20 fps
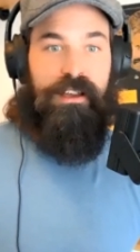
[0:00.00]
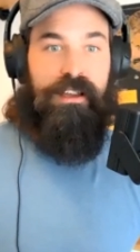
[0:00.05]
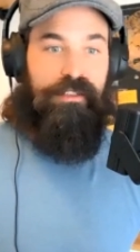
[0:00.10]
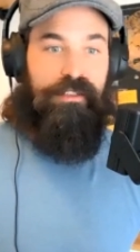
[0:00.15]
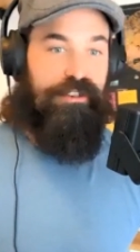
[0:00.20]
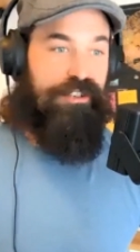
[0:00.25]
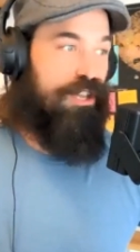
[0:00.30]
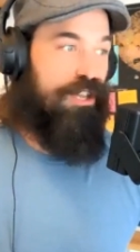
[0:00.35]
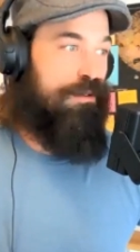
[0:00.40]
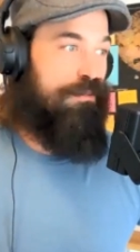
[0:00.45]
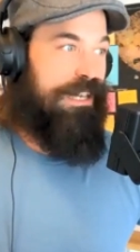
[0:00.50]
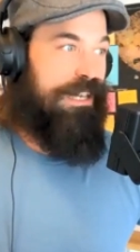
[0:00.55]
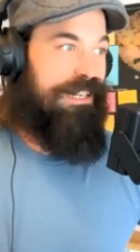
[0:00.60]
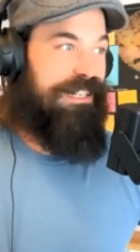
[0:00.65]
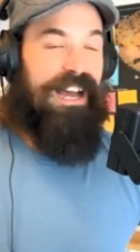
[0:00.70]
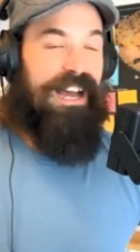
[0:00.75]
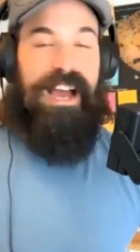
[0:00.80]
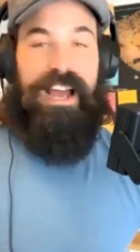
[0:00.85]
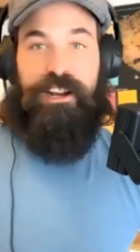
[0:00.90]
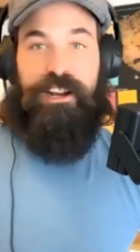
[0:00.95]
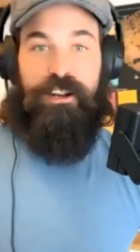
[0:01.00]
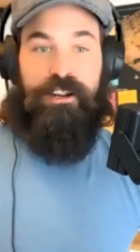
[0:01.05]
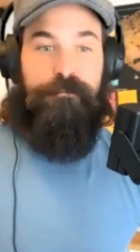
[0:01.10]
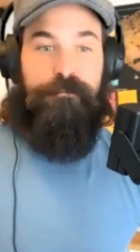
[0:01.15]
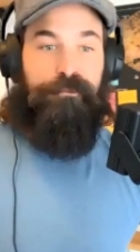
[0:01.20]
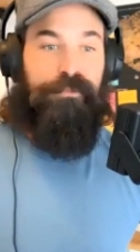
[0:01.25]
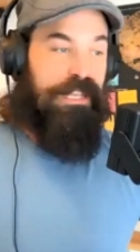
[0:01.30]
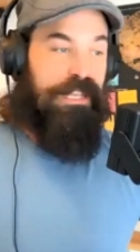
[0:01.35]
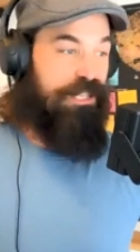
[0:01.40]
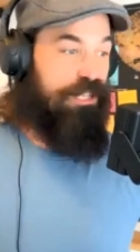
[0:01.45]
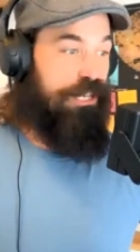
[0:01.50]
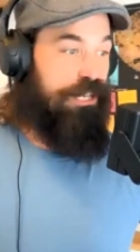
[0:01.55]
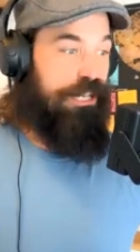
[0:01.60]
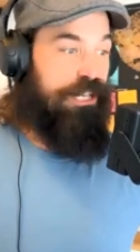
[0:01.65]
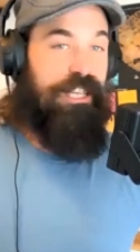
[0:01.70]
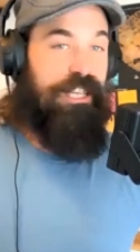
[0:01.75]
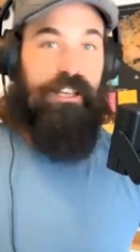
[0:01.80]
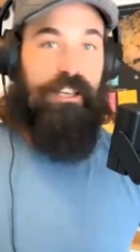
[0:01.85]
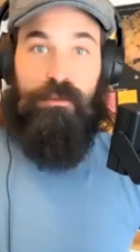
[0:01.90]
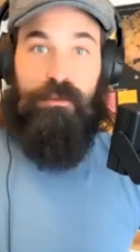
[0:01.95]
There's going to be a tiger. It's going to
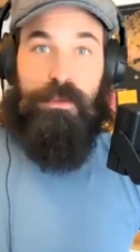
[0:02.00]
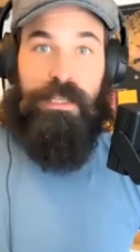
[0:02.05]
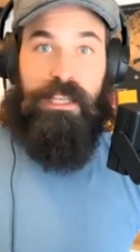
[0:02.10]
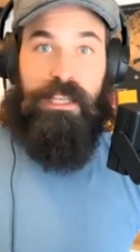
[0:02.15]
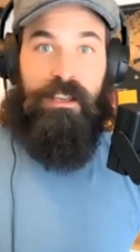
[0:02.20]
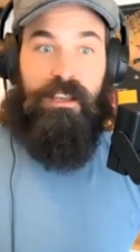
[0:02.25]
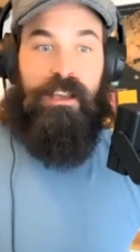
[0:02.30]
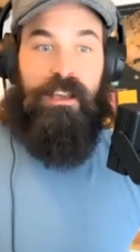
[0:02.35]
kill me.